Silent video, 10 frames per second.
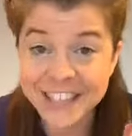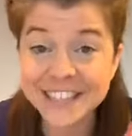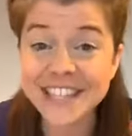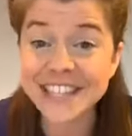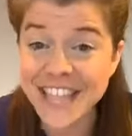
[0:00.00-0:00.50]

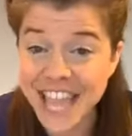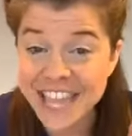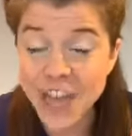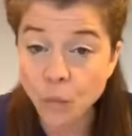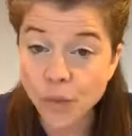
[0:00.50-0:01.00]
is the
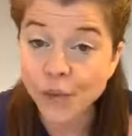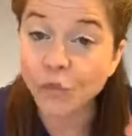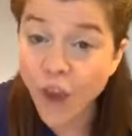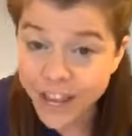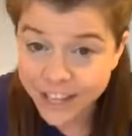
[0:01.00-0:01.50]
day that we
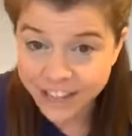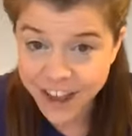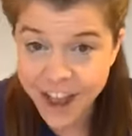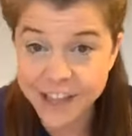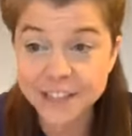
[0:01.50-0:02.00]

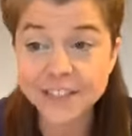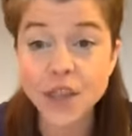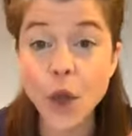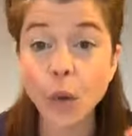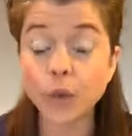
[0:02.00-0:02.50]
recognize
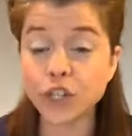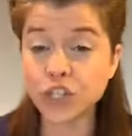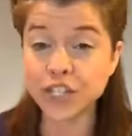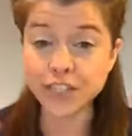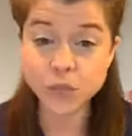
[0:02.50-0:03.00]
when
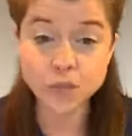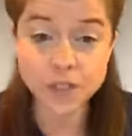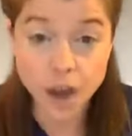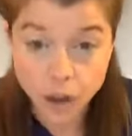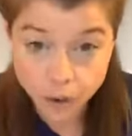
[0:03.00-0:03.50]
Jesus was
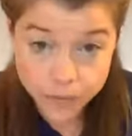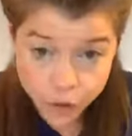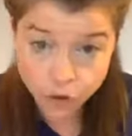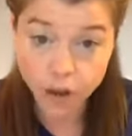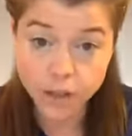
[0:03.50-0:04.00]
hung on the
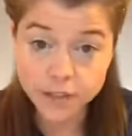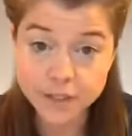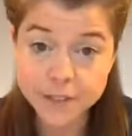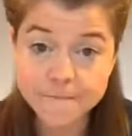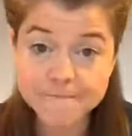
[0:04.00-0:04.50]

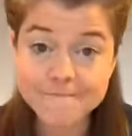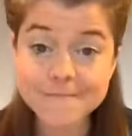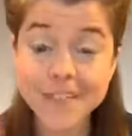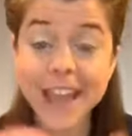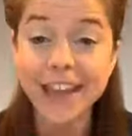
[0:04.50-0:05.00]
cross
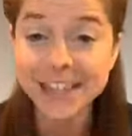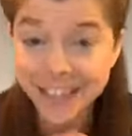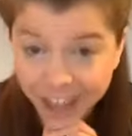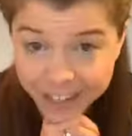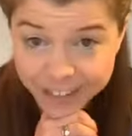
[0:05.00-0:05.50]
and he
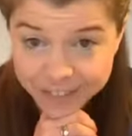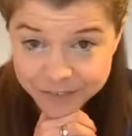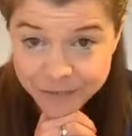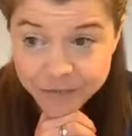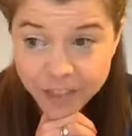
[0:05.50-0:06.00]
died.
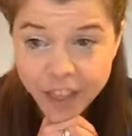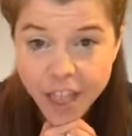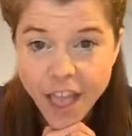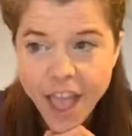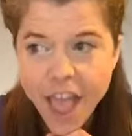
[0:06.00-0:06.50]

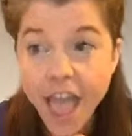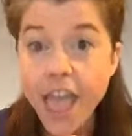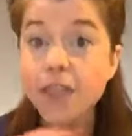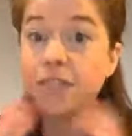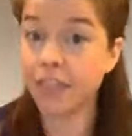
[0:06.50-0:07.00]

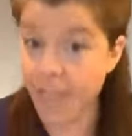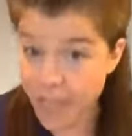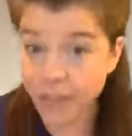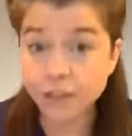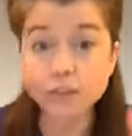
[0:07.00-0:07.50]
And
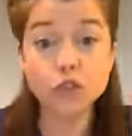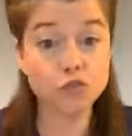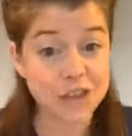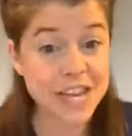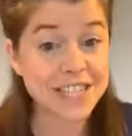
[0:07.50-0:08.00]
then
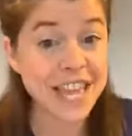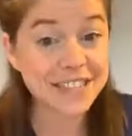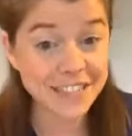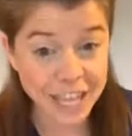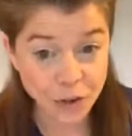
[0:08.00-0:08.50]
3
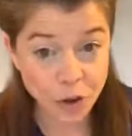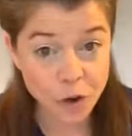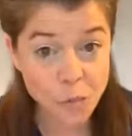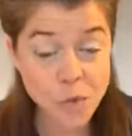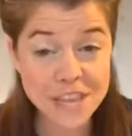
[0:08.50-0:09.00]
days
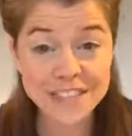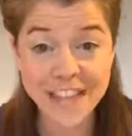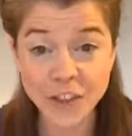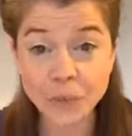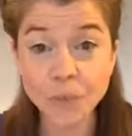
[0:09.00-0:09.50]
later, we
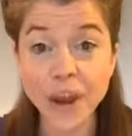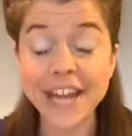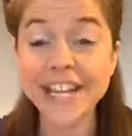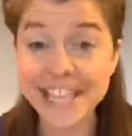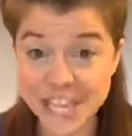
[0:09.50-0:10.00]

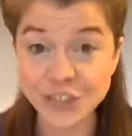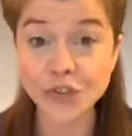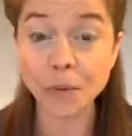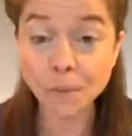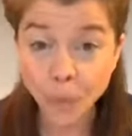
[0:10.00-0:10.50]
celebrate
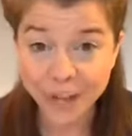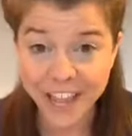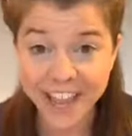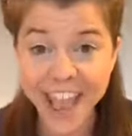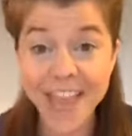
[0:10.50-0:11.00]
Easter
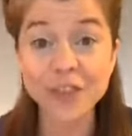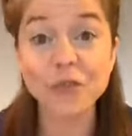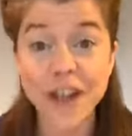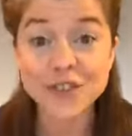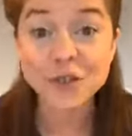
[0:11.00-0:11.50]
morning and the
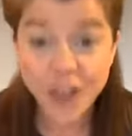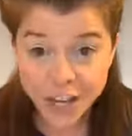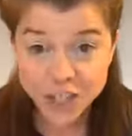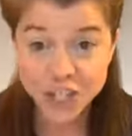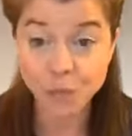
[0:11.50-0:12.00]

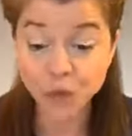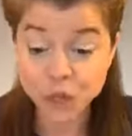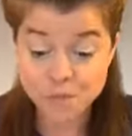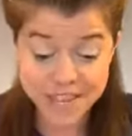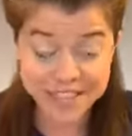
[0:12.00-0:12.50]
resurrection,
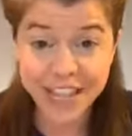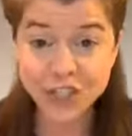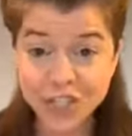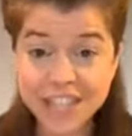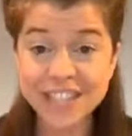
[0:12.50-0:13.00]
which means that
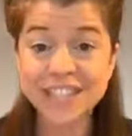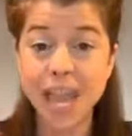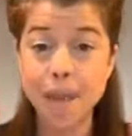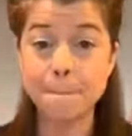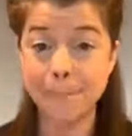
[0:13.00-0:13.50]
Jesus
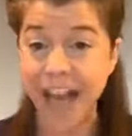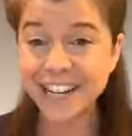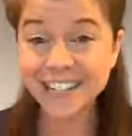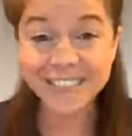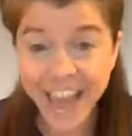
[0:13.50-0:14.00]
came
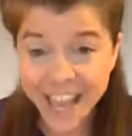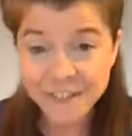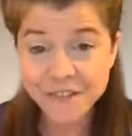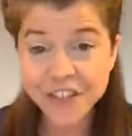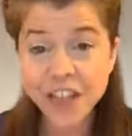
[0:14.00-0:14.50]
back to life.